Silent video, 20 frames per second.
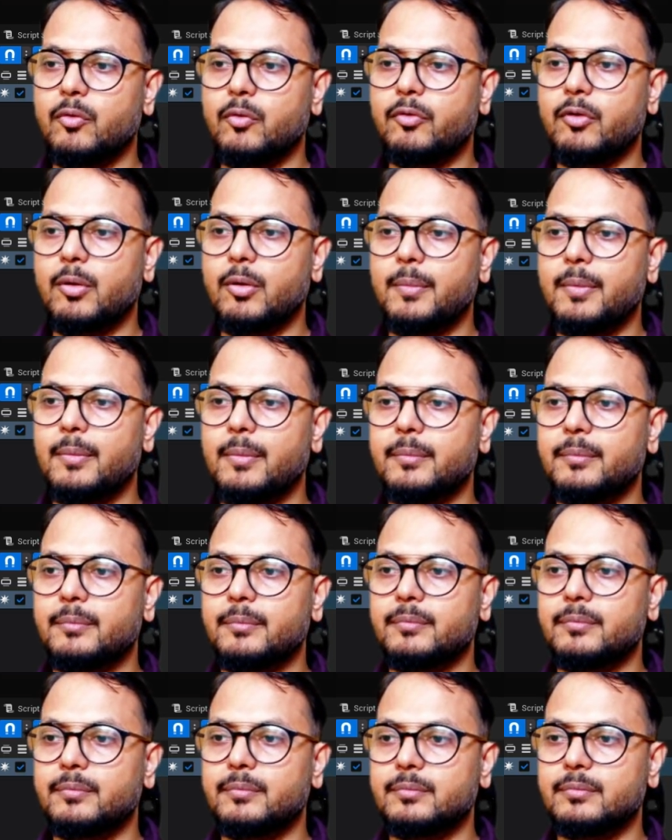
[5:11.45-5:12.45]
from
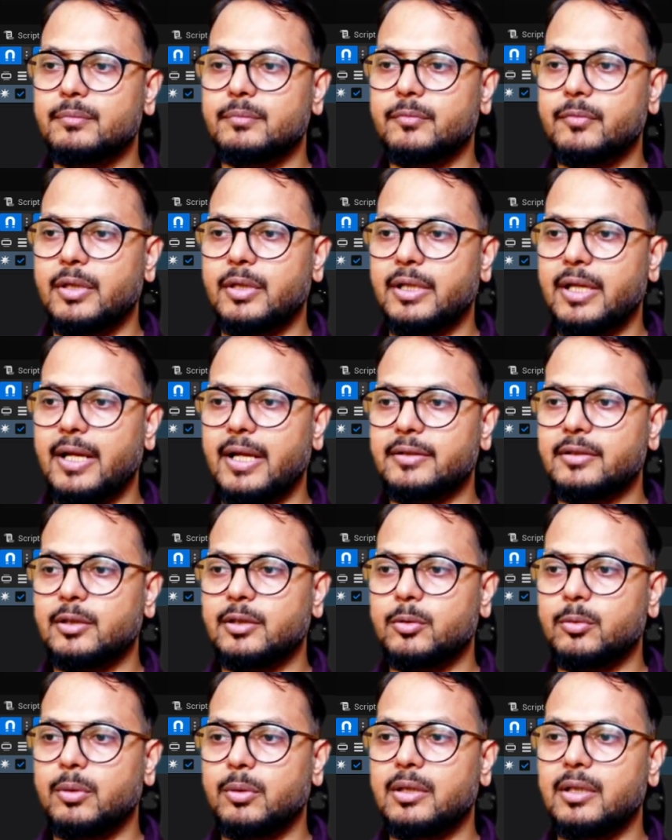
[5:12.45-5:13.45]
one direction
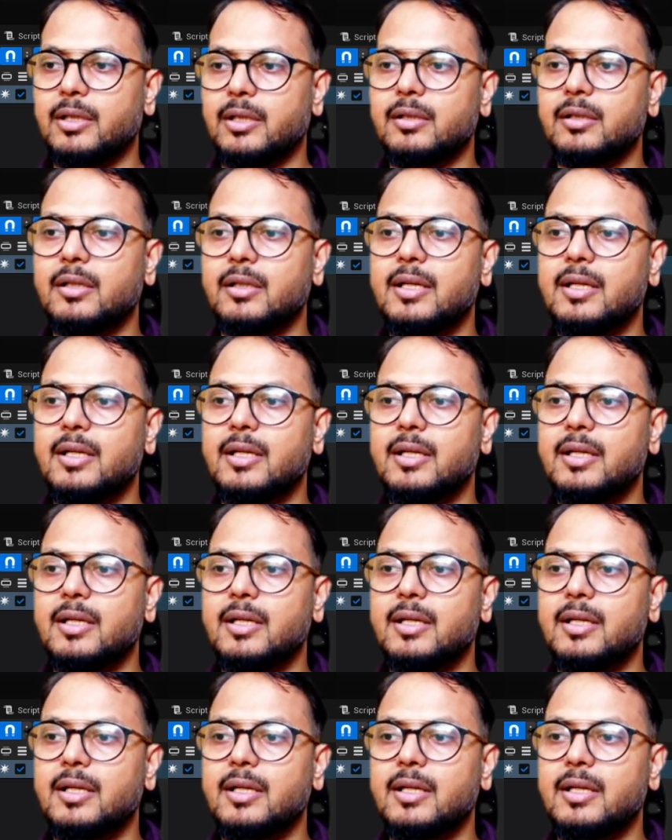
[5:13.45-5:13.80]
to other.